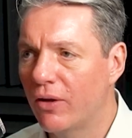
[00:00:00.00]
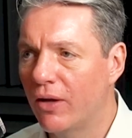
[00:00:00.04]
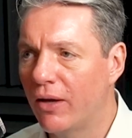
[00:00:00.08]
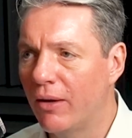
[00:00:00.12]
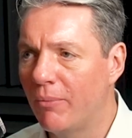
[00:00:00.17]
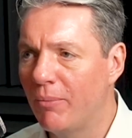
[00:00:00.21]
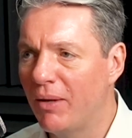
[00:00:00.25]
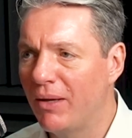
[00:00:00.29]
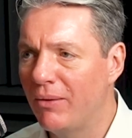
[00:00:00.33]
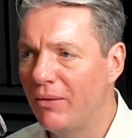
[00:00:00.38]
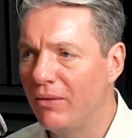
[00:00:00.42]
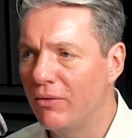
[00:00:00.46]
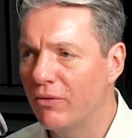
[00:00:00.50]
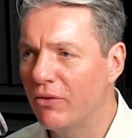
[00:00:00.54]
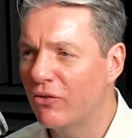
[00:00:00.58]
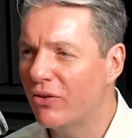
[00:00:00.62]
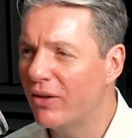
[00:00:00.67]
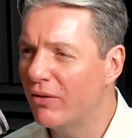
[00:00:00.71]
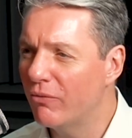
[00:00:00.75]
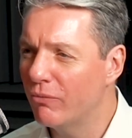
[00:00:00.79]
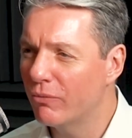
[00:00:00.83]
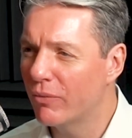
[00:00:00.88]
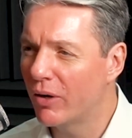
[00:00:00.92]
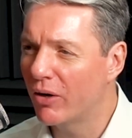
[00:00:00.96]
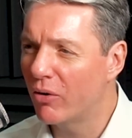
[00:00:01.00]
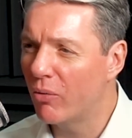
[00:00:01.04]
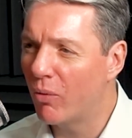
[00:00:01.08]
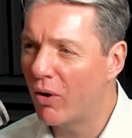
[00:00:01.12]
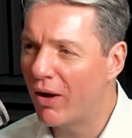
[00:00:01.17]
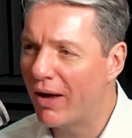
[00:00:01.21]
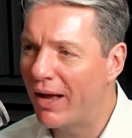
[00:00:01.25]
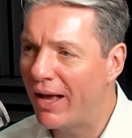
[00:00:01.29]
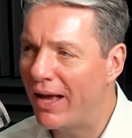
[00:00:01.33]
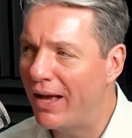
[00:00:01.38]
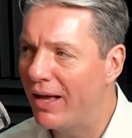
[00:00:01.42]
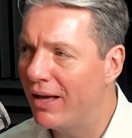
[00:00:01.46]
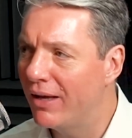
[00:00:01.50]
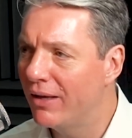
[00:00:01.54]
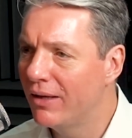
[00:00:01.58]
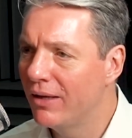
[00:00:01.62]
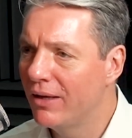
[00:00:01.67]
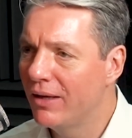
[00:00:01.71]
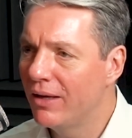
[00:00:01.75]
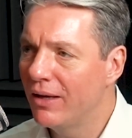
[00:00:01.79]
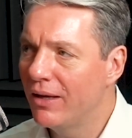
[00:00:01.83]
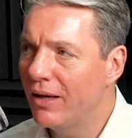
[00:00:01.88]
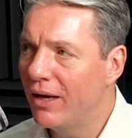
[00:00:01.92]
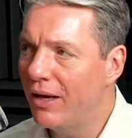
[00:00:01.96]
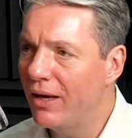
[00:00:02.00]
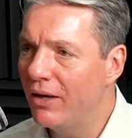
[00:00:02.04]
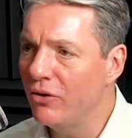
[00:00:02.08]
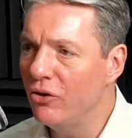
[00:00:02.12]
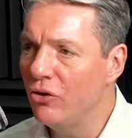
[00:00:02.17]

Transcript: I mean, does it require a